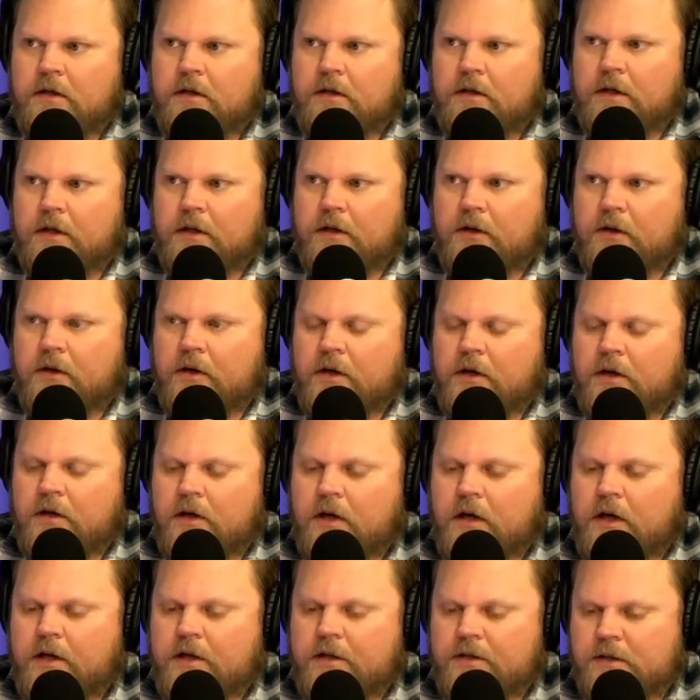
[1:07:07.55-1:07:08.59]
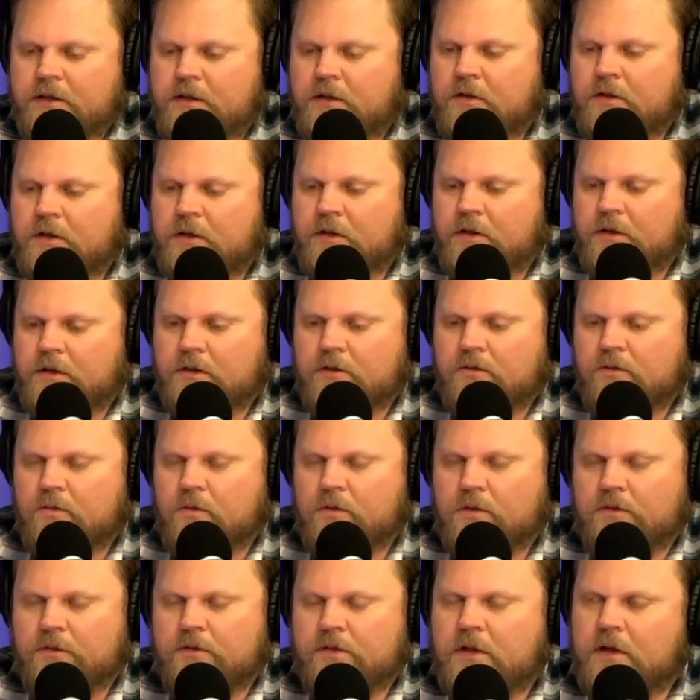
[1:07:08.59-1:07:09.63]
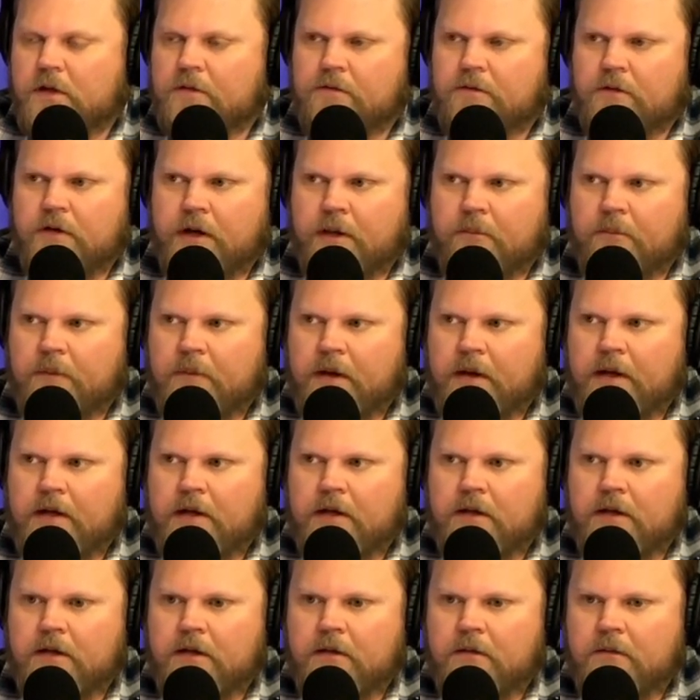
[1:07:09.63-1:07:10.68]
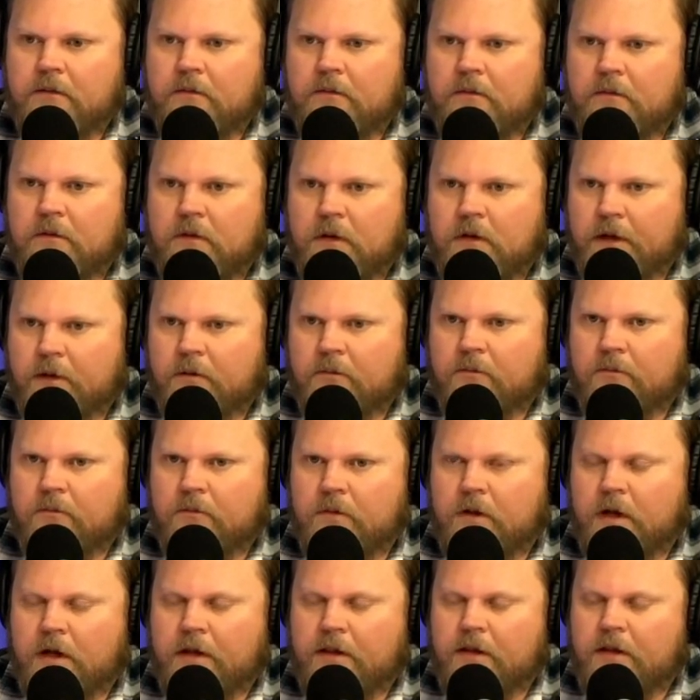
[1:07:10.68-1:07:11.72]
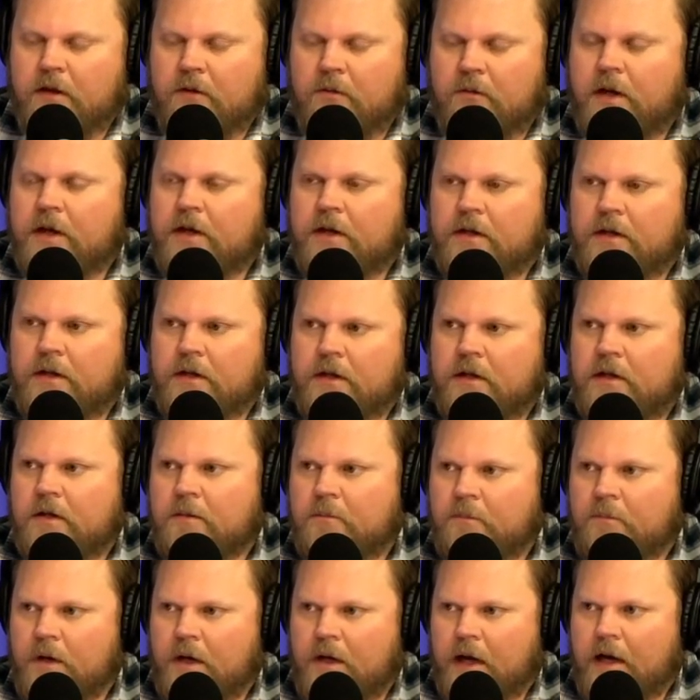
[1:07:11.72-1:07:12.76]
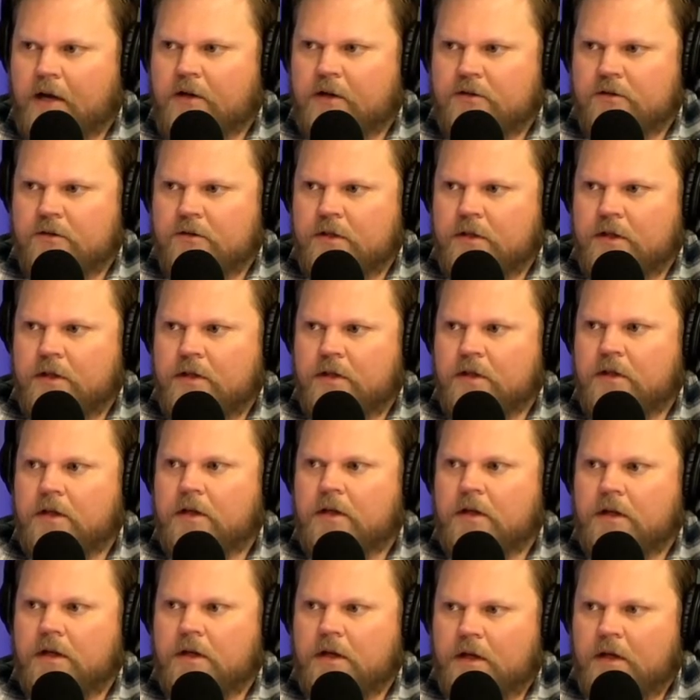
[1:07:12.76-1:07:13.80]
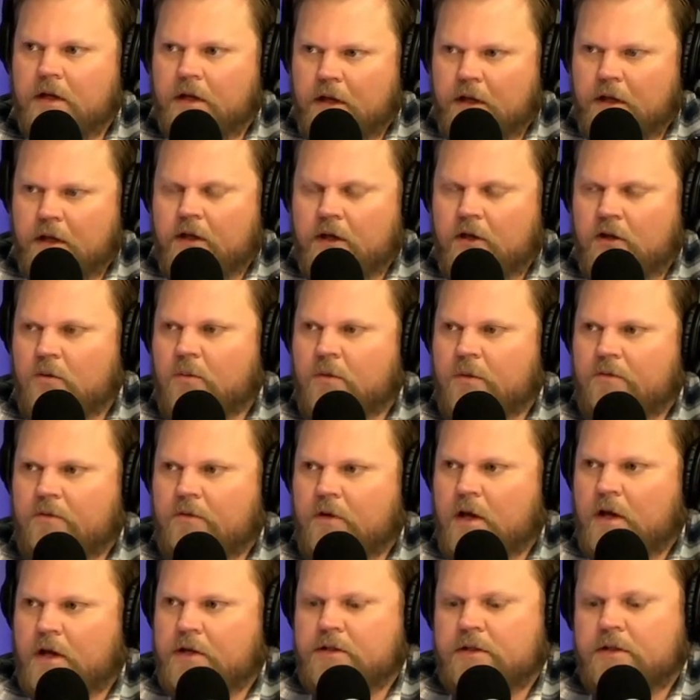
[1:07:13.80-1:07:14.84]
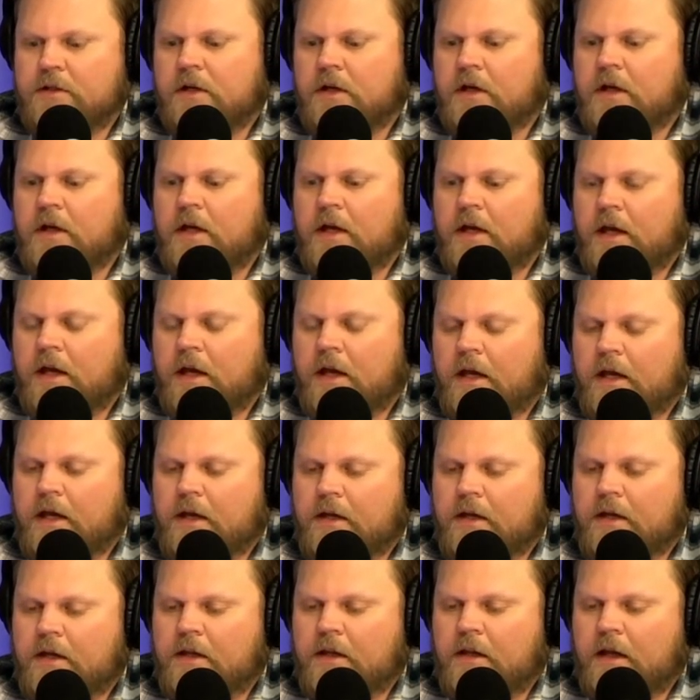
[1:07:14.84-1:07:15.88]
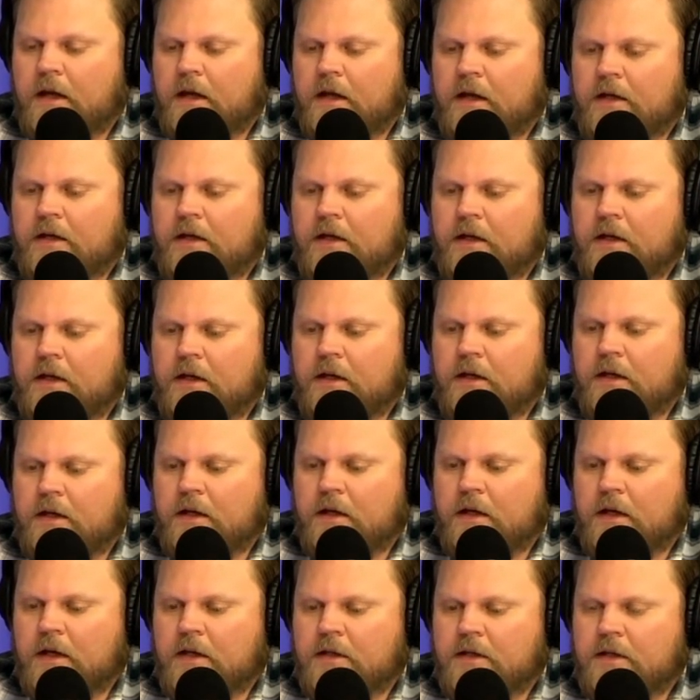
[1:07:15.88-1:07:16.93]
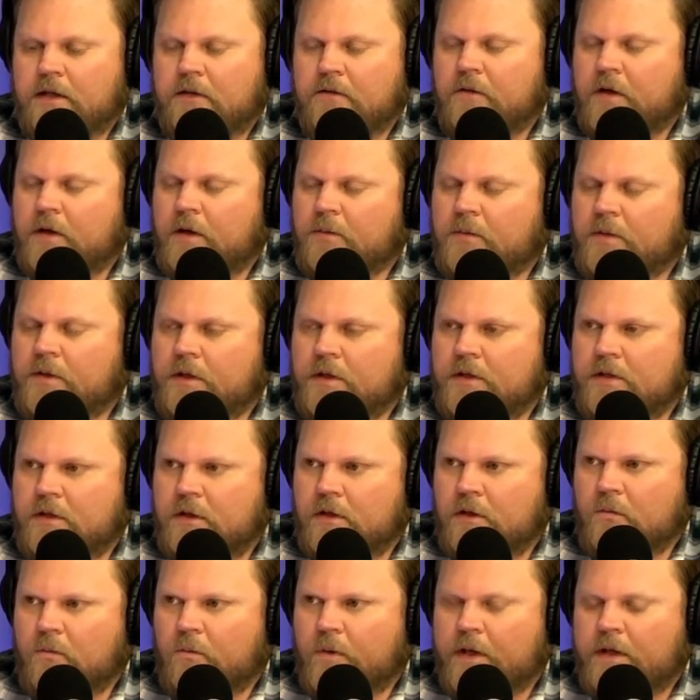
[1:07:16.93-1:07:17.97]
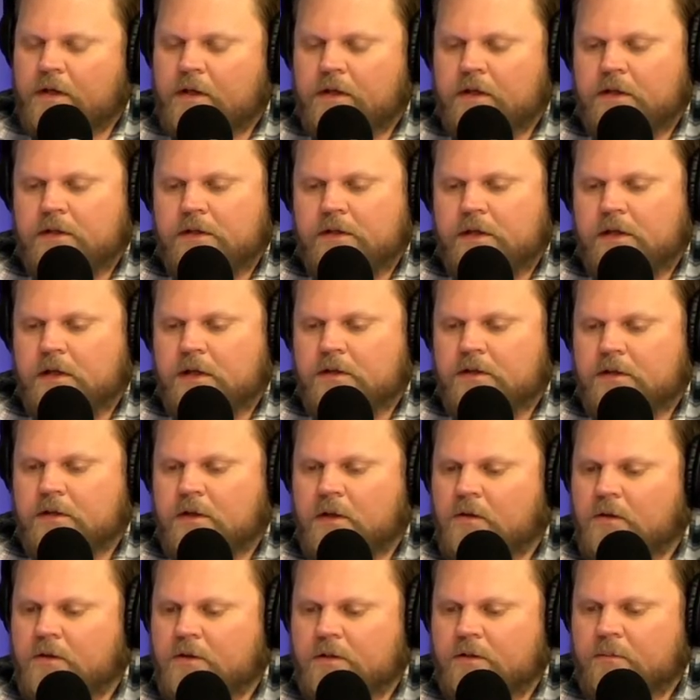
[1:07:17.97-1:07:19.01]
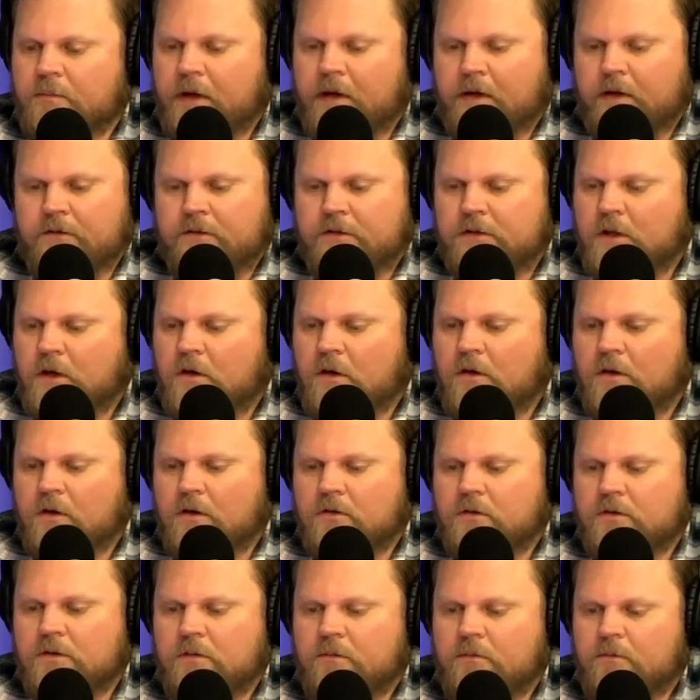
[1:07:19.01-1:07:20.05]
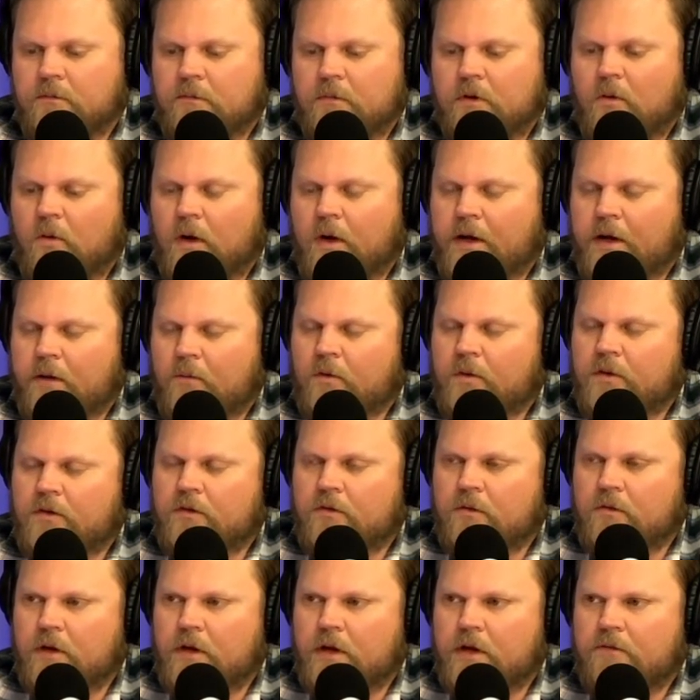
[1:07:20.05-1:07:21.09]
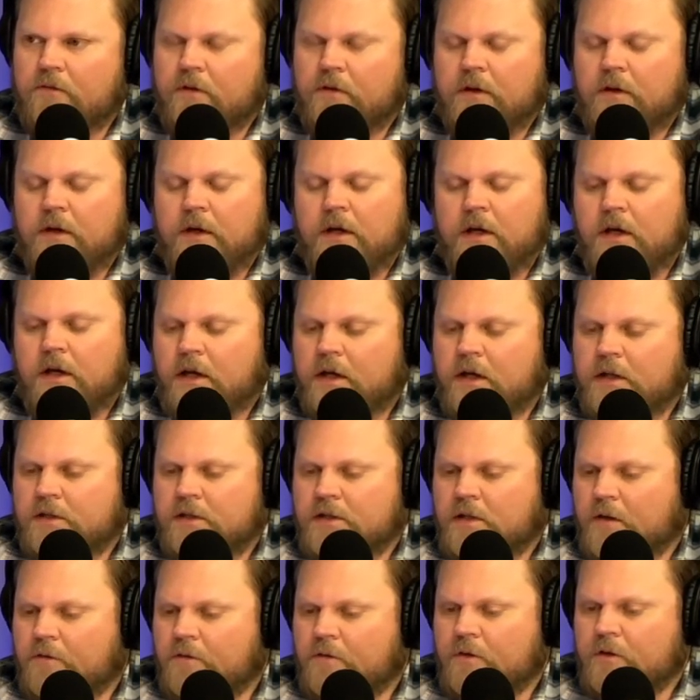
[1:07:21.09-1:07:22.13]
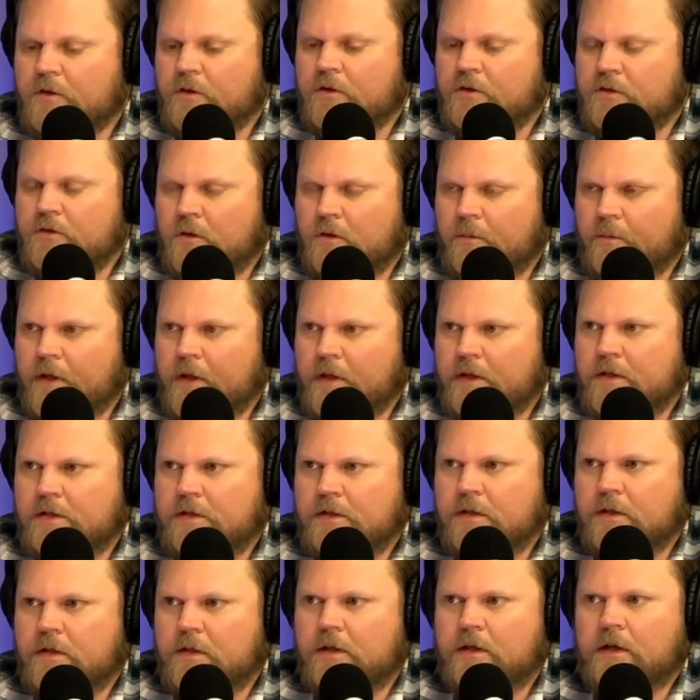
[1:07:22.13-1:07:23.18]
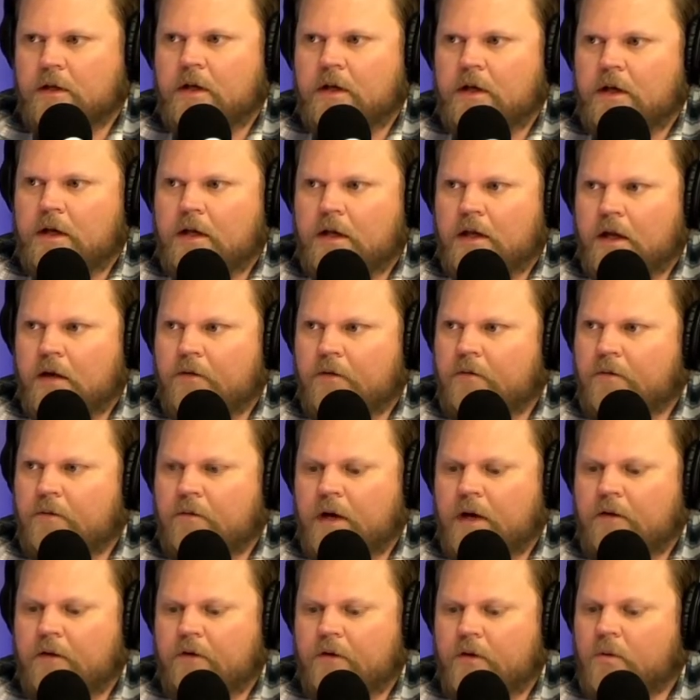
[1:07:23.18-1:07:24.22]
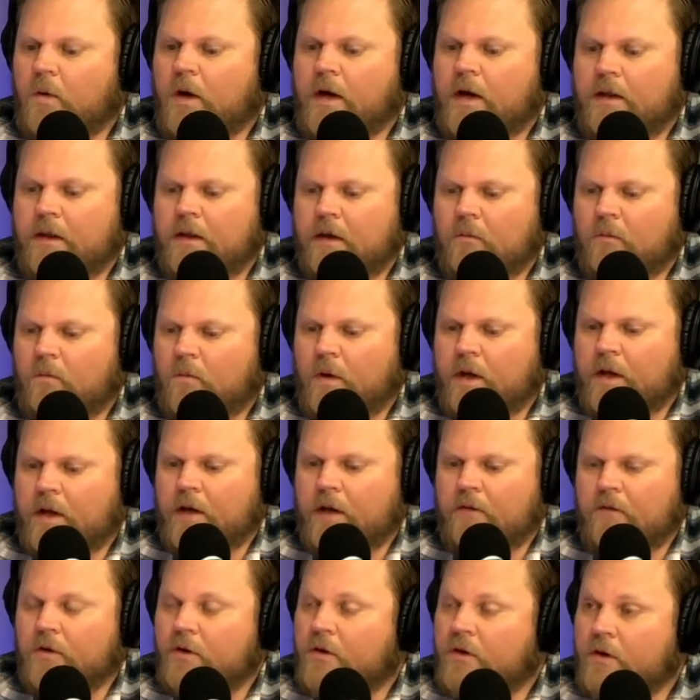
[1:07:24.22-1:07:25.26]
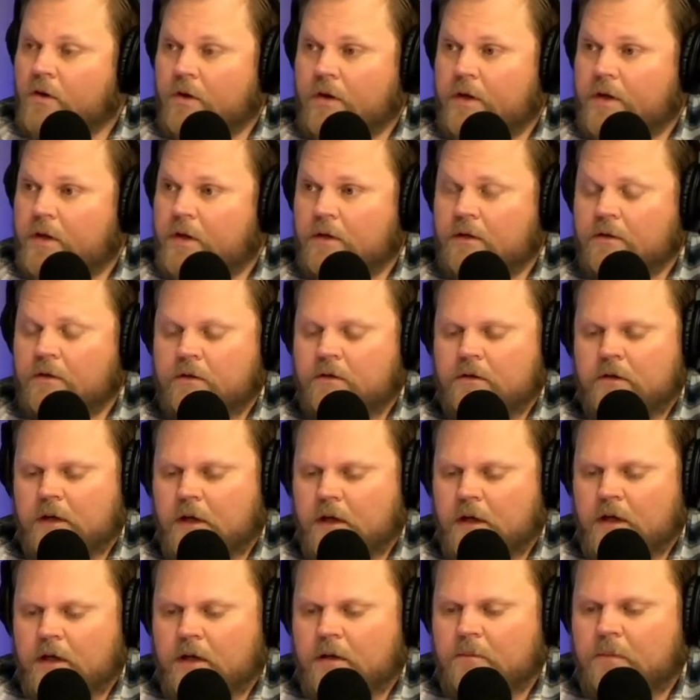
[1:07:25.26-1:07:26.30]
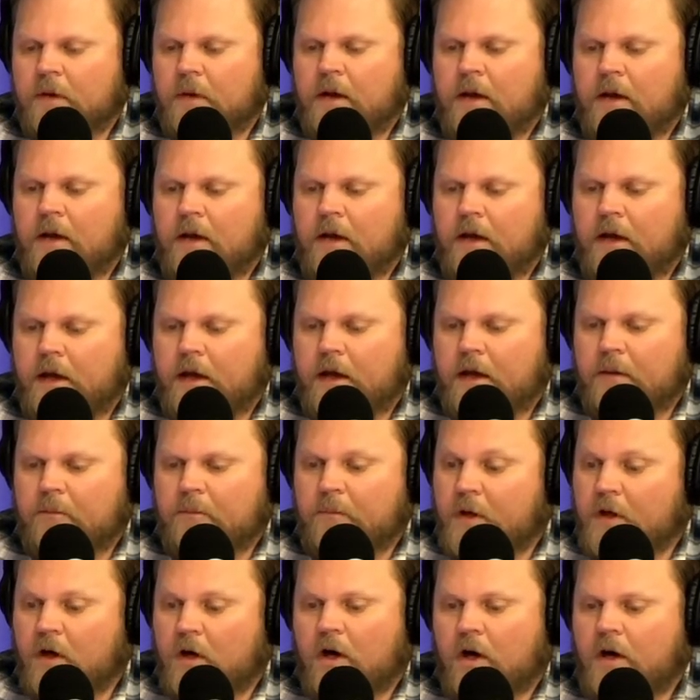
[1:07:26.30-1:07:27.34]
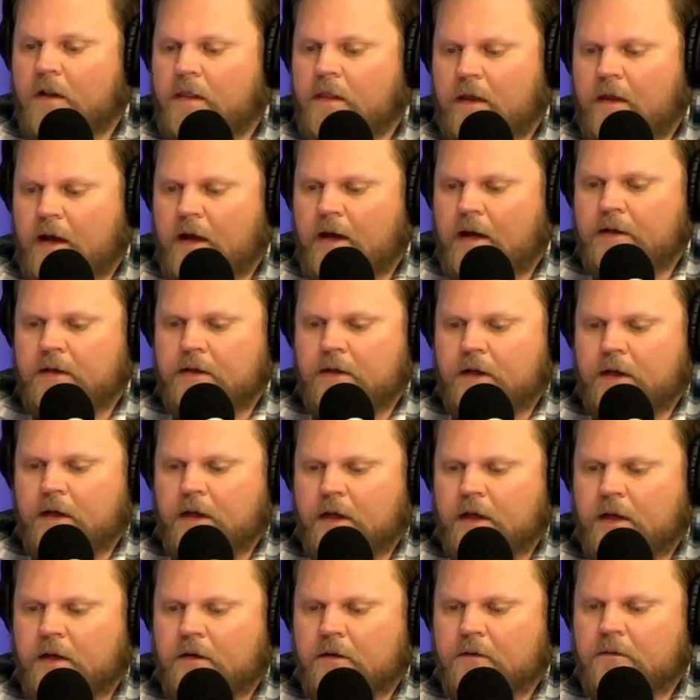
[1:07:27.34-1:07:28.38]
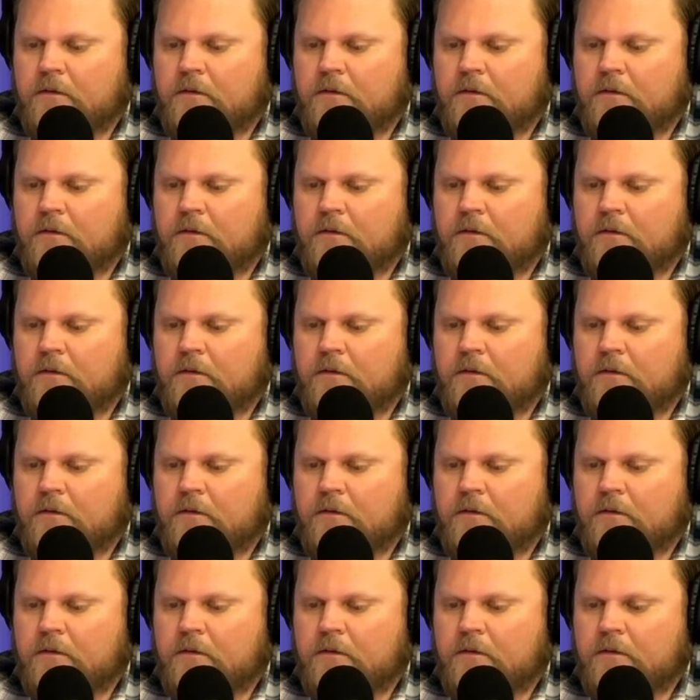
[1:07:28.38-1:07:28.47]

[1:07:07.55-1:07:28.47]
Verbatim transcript: They don't know how God has entered into this world of suffering and pain, like not theoretically mm-hmm. but actually, yeah, in human flesh, and that he can identify with us in our weakness. He's known as a man of sorrows, acquainted with grief. He's suffered tremendously in every way that we ever could, um, and beyond that, and